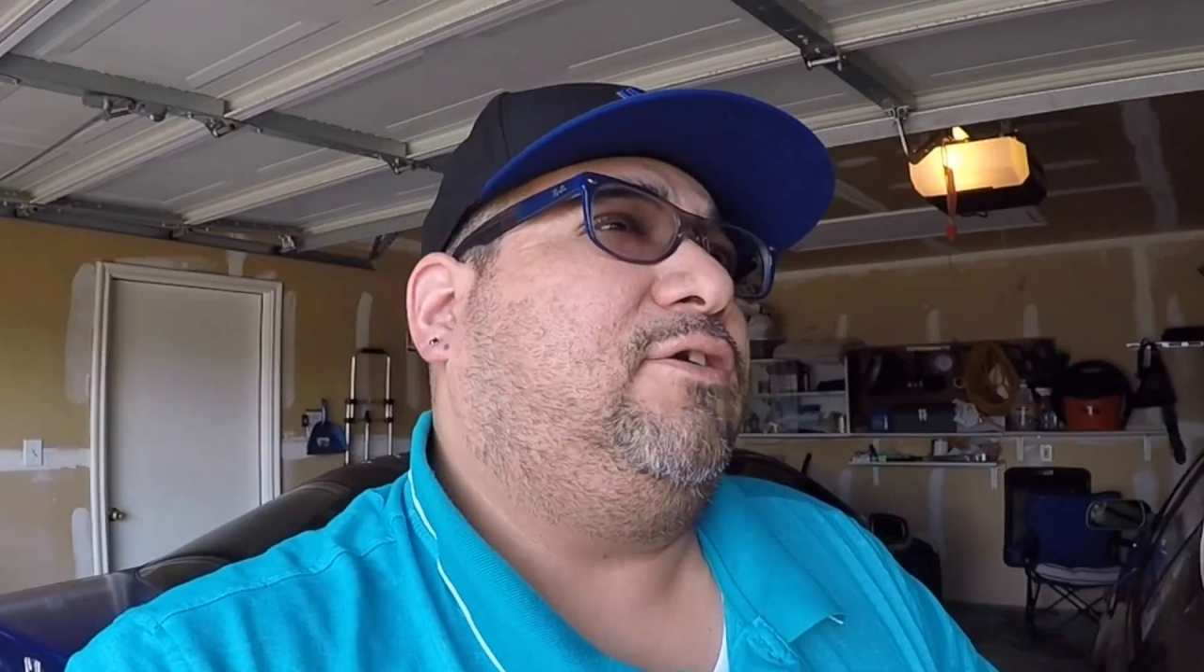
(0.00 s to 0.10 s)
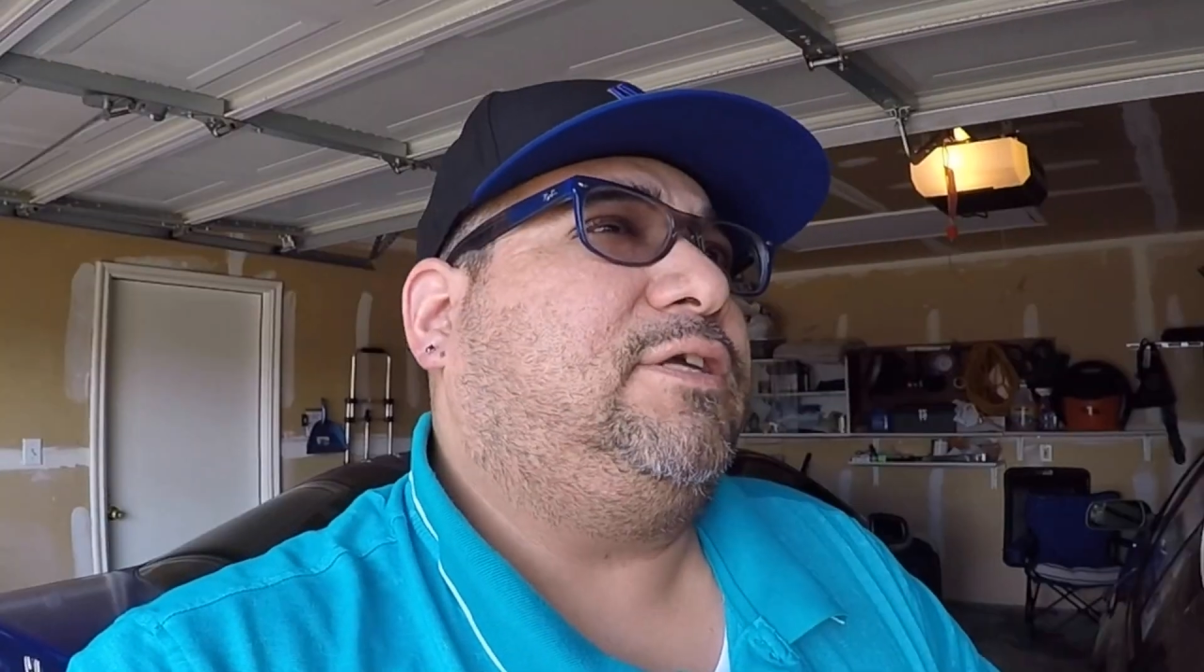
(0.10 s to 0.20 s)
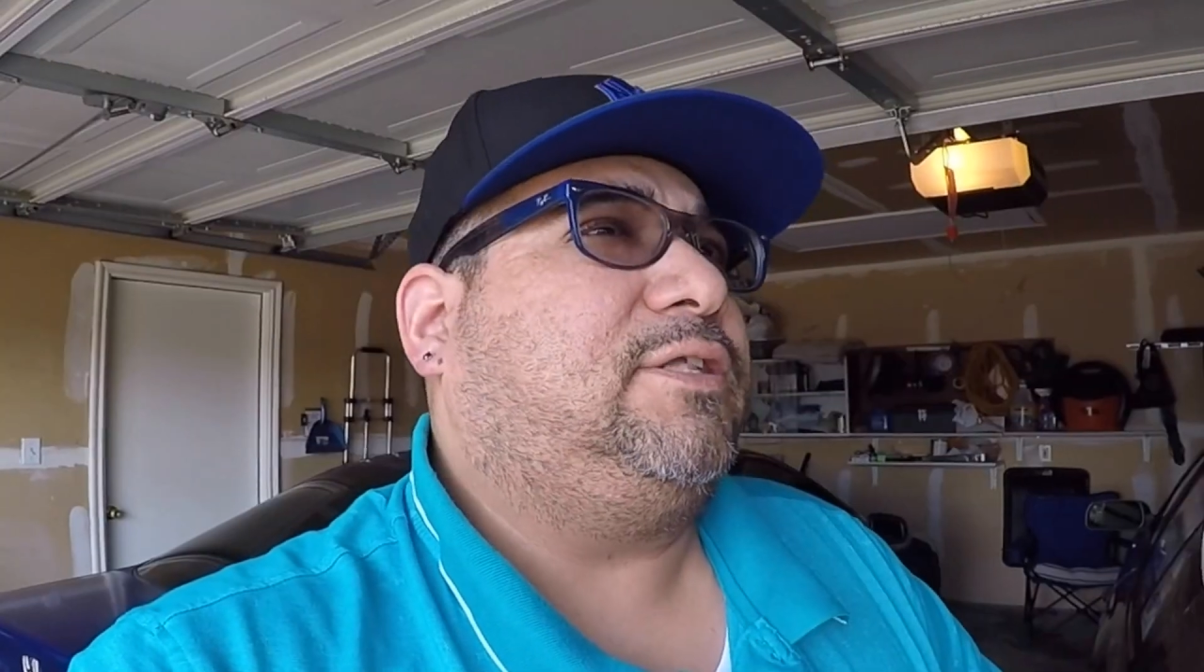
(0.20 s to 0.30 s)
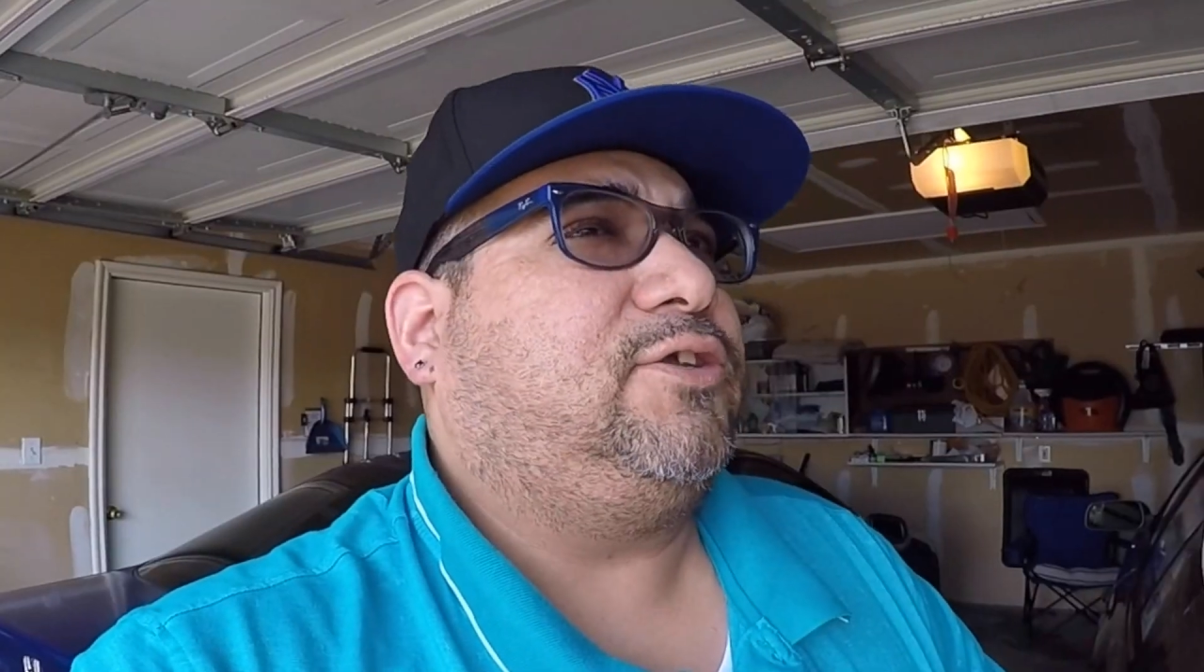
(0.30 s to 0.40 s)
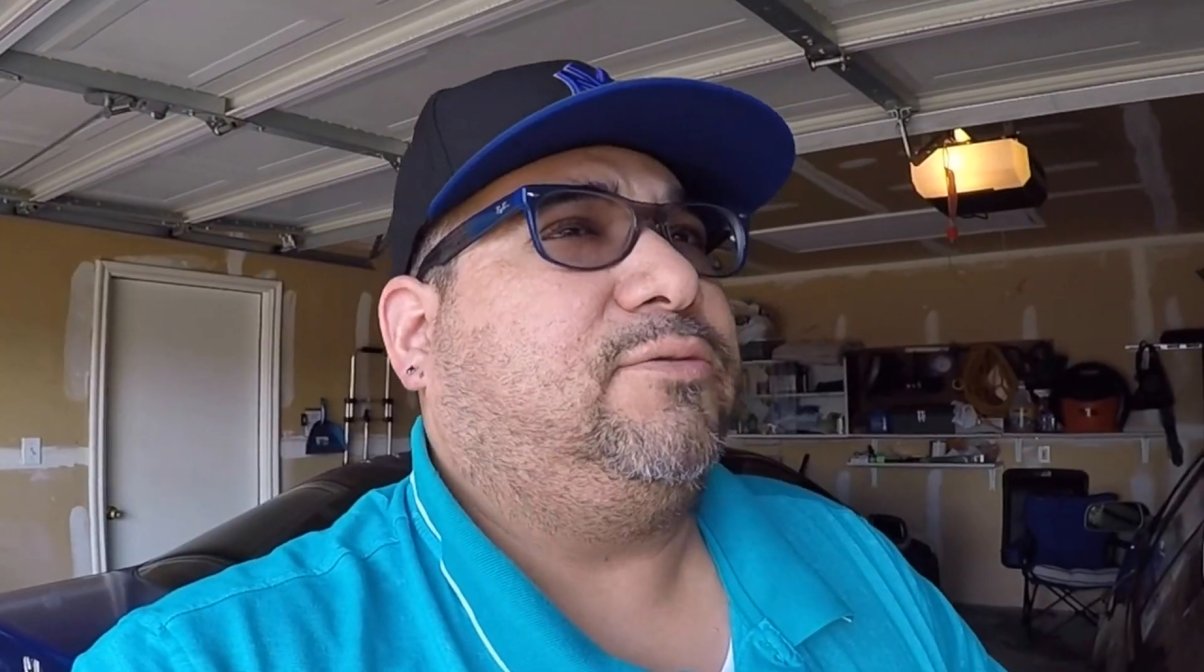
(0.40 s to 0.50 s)

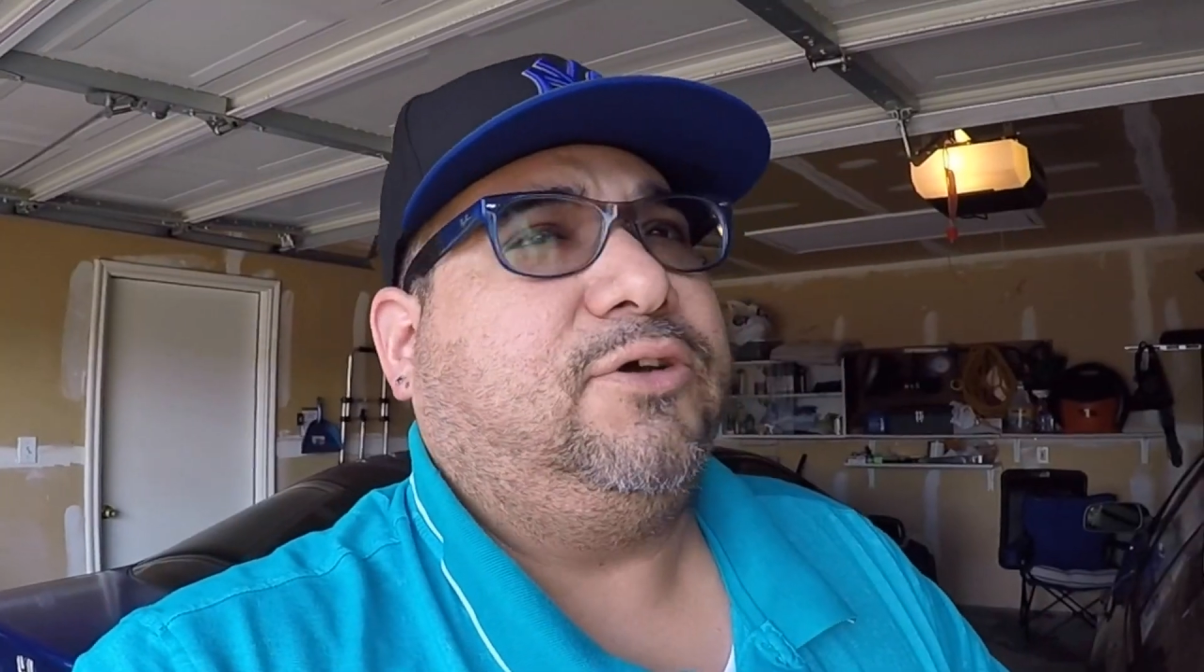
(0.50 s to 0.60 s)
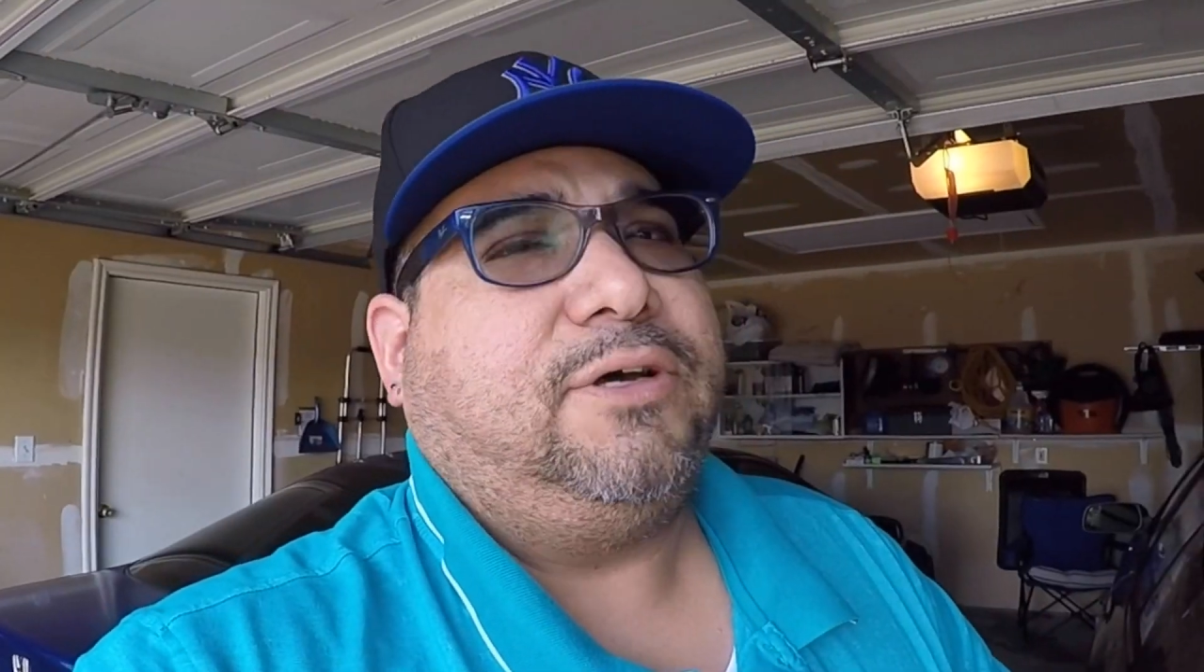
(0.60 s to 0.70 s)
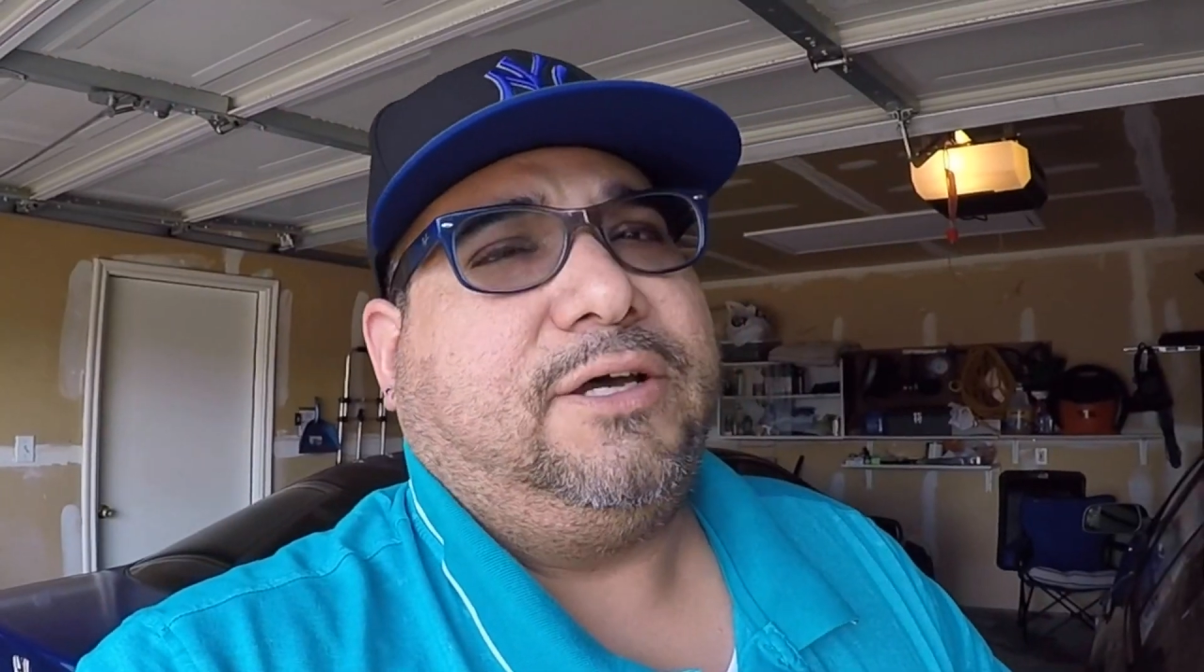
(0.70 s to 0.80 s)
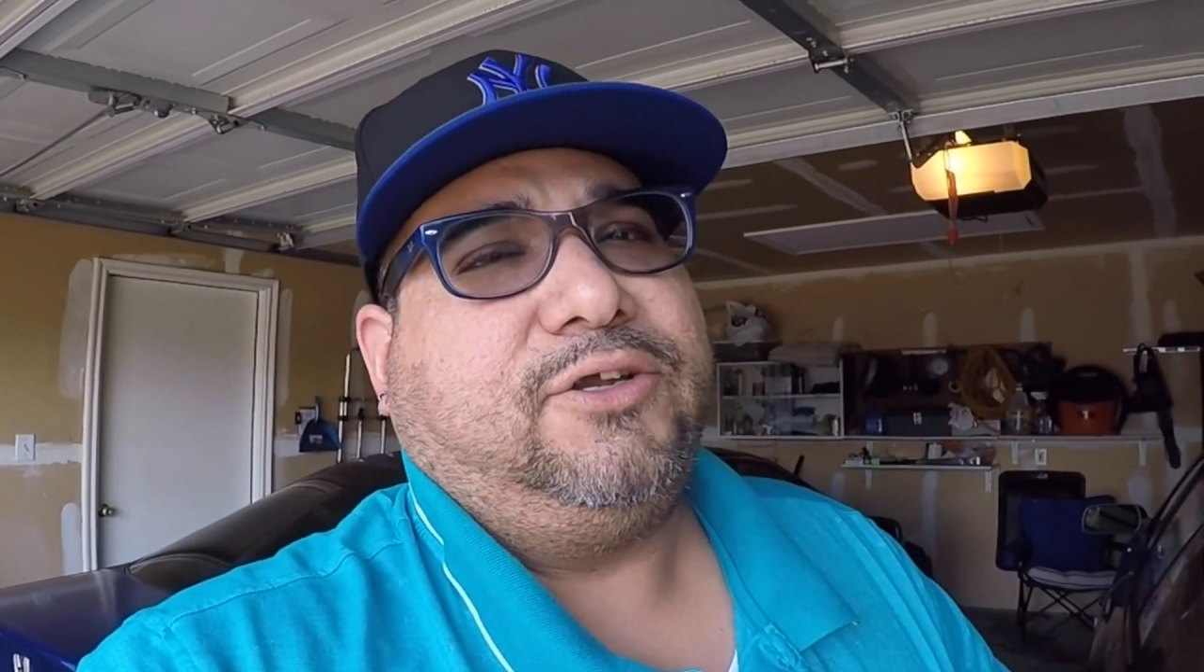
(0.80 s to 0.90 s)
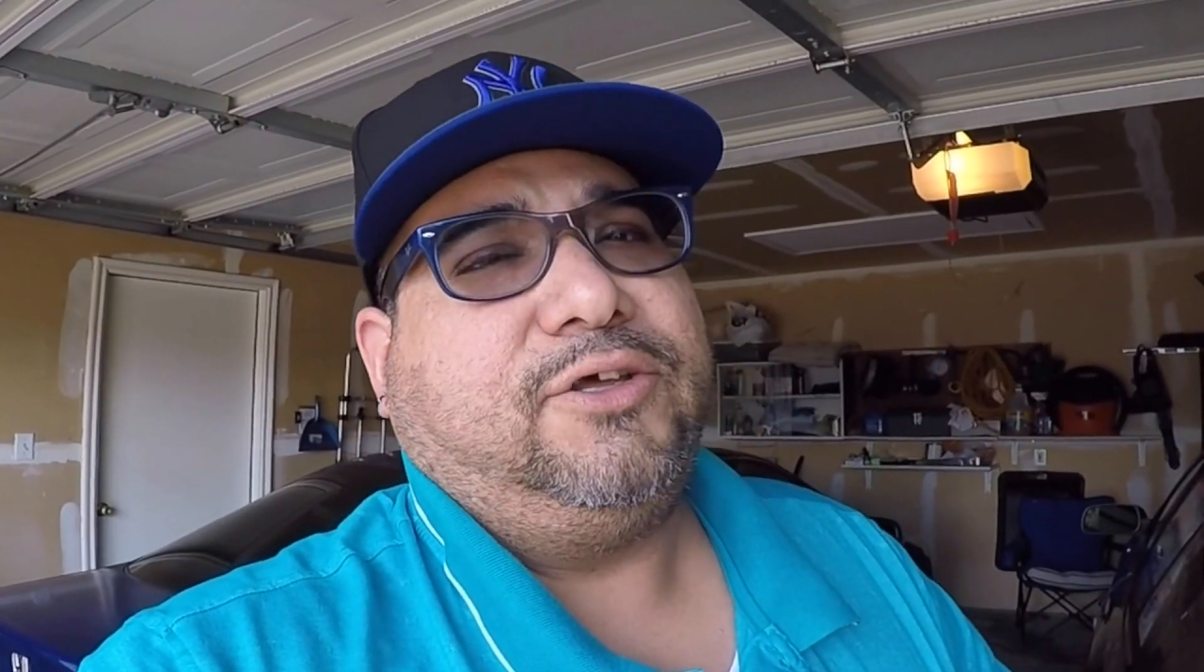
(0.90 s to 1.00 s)
looked
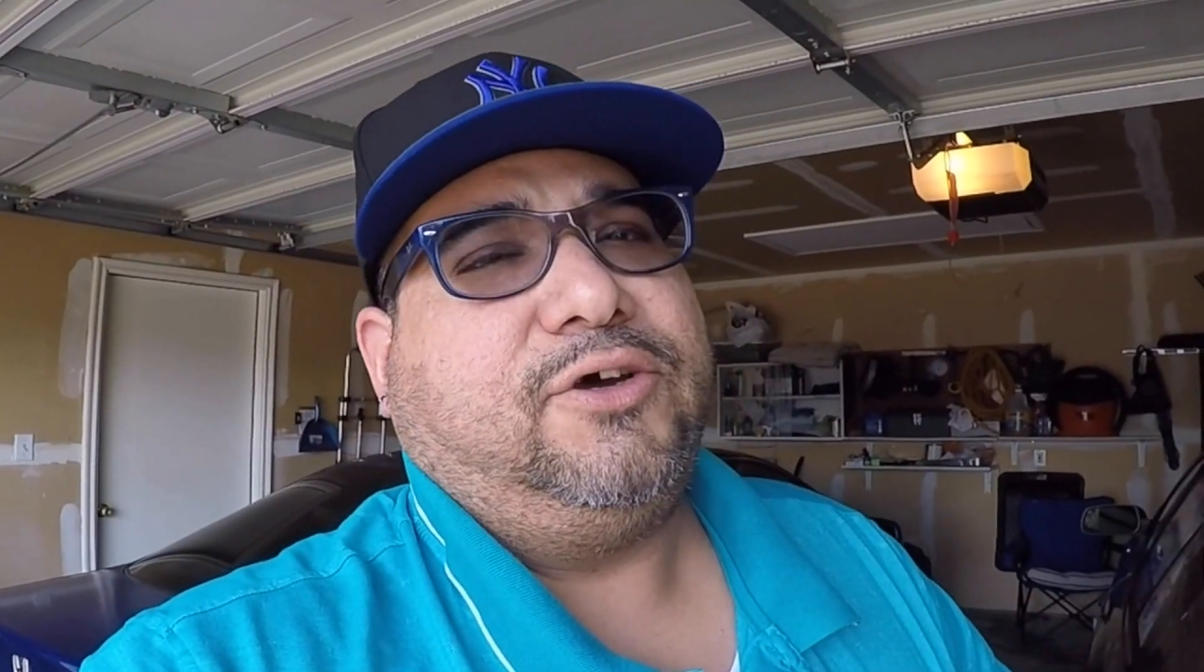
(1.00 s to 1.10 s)
under